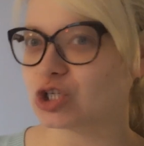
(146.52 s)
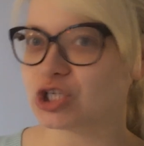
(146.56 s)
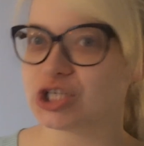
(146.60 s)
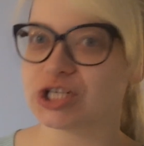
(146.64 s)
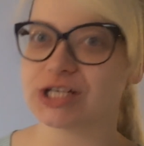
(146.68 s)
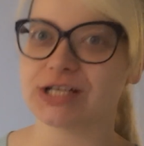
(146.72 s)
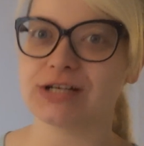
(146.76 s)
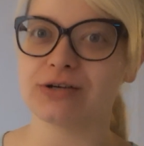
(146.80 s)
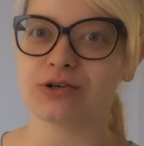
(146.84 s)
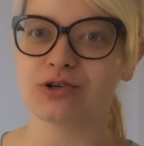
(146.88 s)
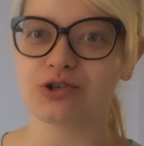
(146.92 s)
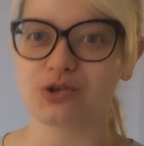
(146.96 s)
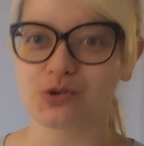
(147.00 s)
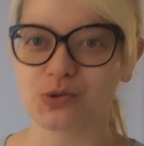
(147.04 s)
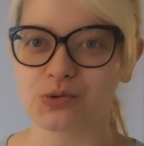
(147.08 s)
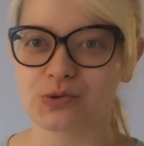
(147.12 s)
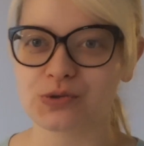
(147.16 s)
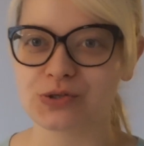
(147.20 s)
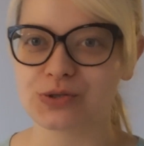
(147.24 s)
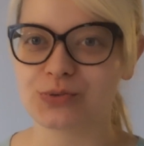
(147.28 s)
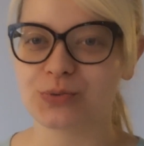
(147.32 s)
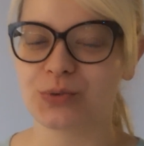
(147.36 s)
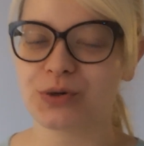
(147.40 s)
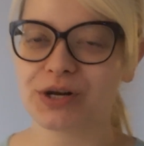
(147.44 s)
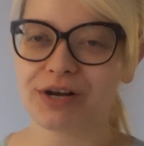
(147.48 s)

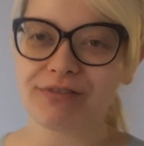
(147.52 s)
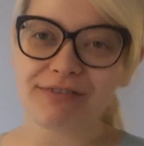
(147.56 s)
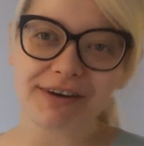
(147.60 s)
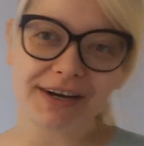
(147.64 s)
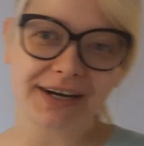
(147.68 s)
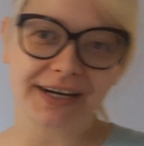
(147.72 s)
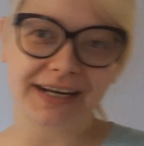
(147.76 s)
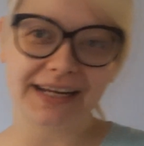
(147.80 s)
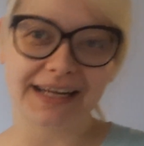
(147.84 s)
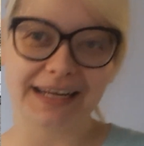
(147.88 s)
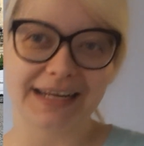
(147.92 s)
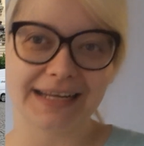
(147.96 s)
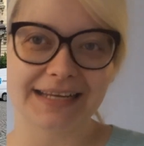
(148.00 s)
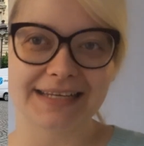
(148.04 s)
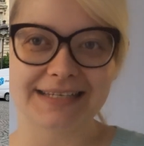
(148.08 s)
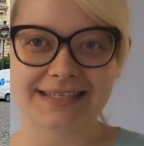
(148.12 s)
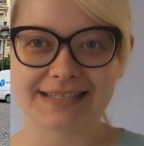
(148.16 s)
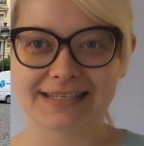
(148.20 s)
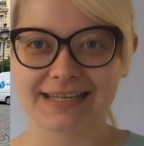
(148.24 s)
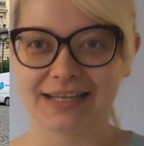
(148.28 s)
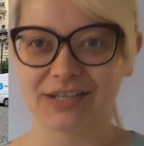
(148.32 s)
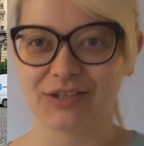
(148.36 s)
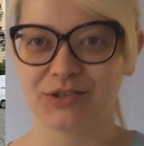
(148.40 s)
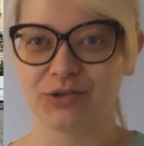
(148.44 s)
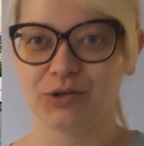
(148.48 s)
shoes, whatever it is
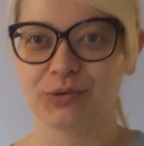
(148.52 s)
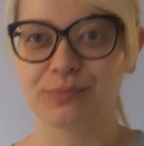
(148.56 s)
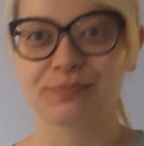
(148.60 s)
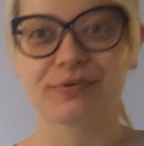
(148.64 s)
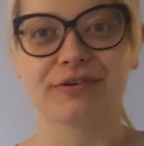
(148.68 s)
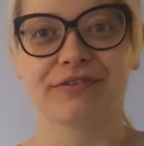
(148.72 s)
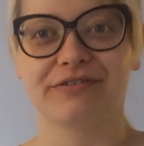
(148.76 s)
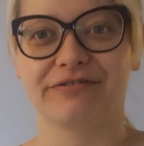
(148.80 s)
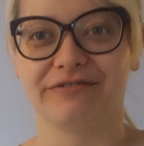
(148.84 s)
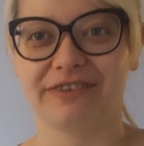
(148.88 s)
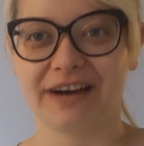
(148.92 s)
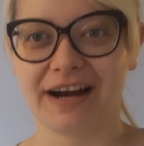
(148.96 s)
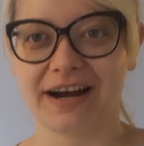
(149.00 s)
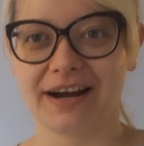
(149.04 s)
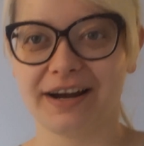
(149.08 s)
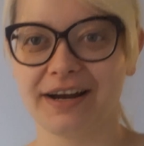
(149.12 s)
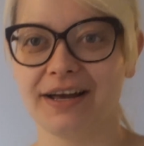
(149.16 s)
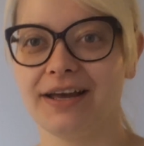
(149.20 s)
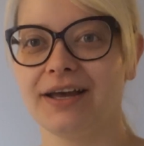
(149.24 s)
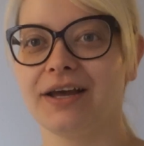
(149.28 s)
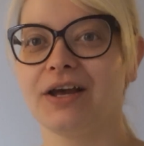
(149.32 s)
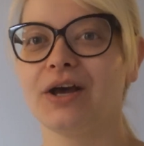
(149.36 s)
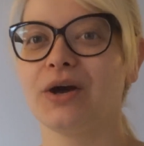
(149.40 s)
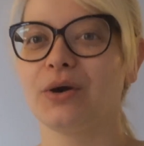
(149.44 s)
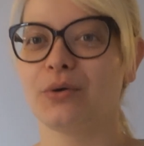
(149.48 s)
that you prefer,
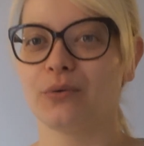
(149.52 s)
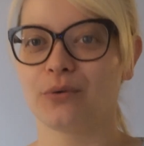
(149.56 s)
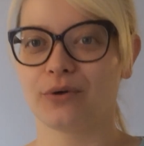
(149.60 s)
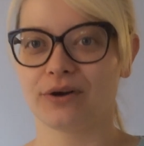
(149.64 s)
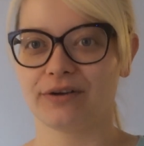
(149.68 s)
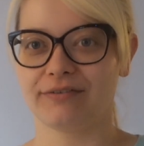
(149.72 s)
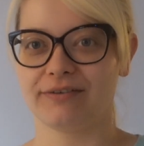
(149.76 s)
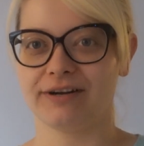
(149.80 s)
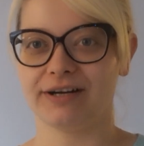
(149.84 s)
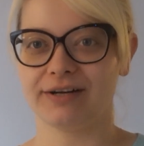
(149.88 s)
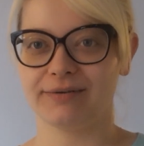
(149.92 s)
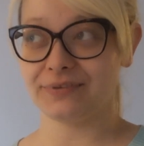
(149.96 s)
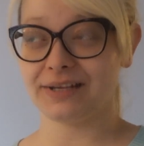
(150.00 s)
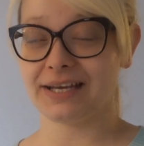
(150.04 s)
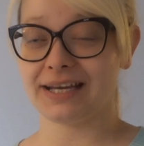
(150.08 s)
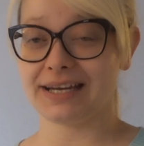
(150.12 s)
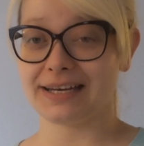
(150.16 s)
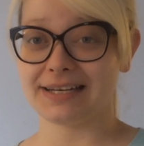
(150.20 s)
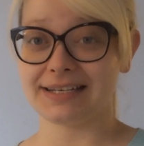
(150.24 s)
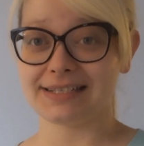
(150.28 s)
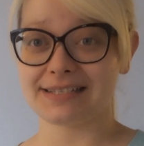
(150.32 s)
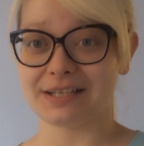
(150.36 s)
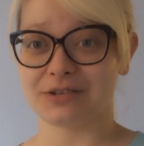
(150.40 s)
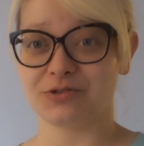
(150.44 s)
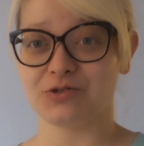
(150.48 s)
whatever it
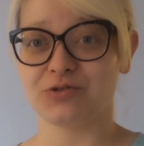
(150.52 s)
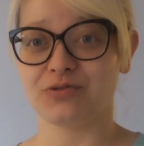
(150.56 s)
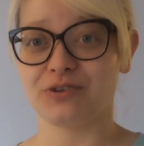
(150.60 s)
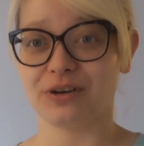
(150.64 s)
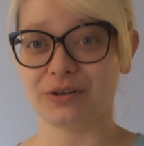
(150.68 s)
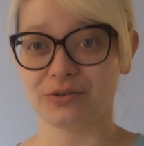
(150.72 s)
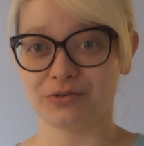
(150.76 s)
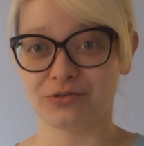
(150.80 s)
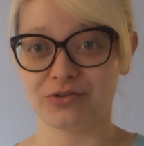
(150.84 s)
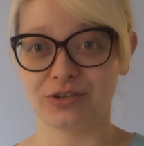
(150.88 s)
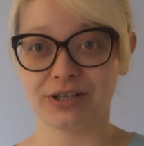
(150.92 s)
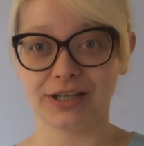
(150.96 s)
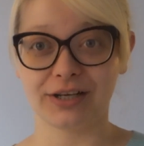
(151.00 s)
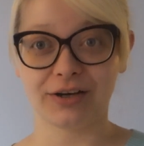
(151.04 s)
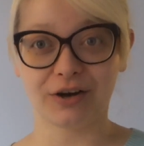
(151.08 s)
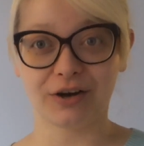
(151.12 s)
is that you find really